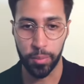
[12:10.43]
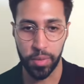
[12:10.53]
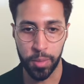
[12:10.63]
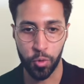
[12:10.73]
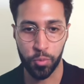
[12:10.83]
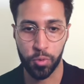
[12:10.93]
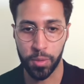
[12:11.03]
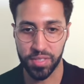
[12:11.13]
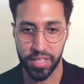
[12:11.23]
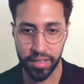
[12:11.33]
bit more
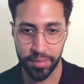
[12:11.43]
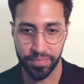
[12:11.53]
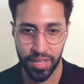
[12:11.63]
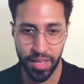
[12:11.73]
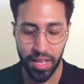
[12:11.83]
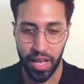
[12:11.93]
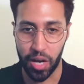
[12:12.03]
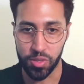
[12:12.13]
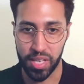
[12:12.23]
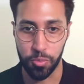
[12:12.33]
prompting, I
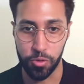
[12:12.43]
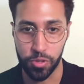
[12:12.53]
was able